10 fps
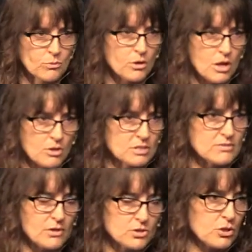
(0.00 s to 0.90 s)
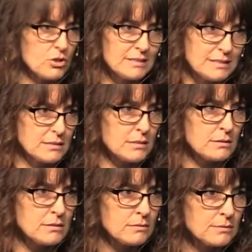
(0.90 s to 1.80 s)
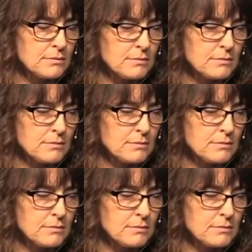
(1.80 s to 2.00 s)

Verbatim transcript: when we're in our dysfunctional existence.